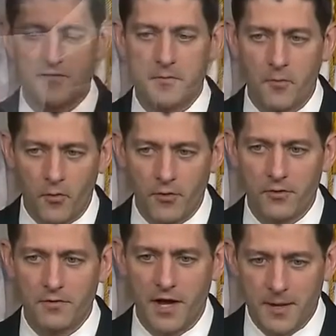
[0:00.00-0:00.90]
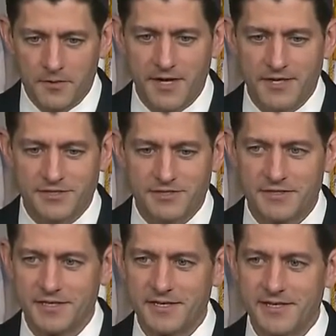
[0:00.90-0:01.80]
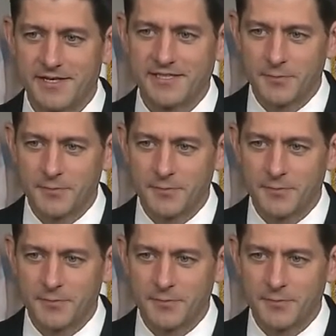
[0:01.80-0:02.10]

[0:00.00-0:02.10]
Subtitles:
a moral obligation to